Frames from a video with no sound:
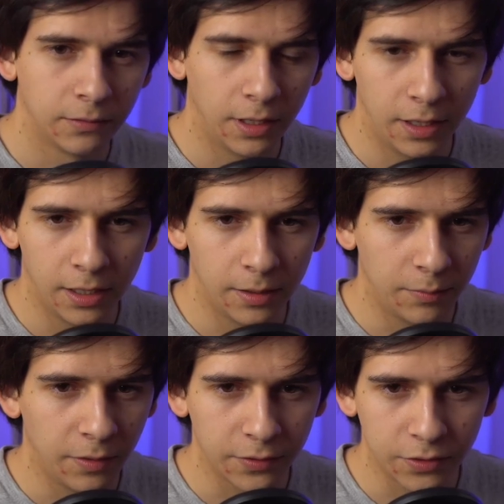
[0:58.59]

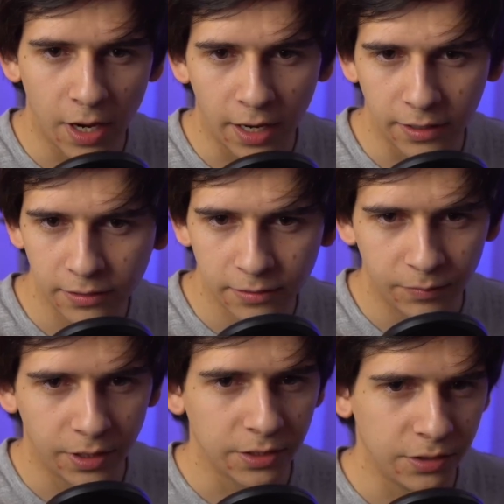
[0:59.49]
of a track
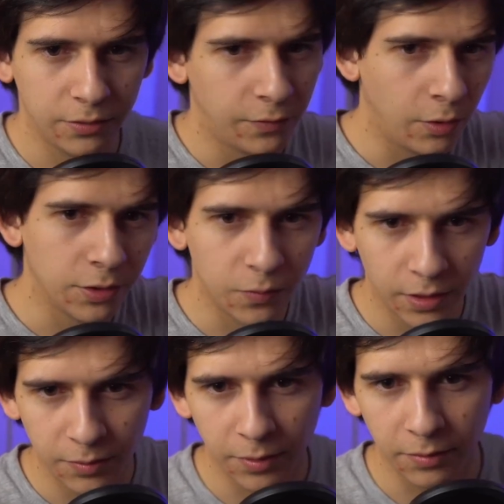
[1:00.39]
because you've always
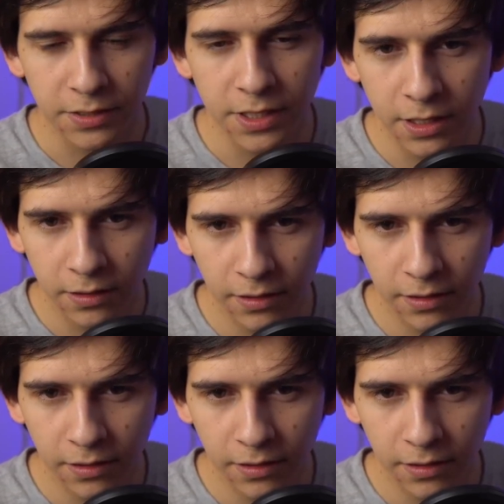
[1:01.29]
wanted to be able to sing,